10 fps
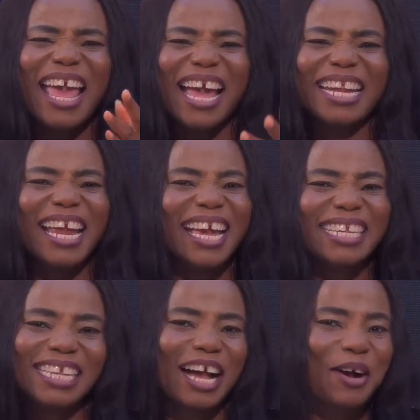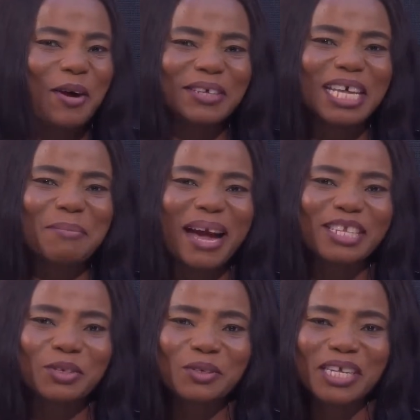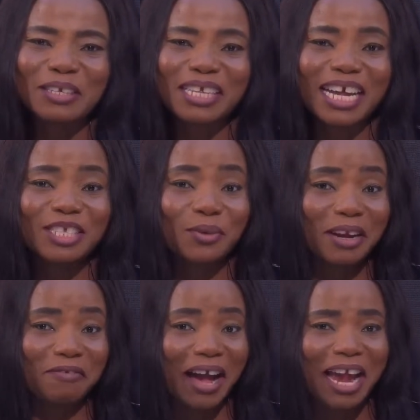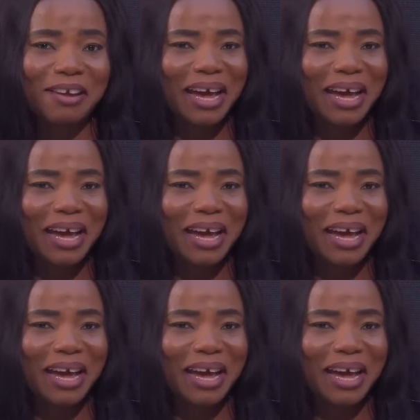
And it's our goal that by 2025,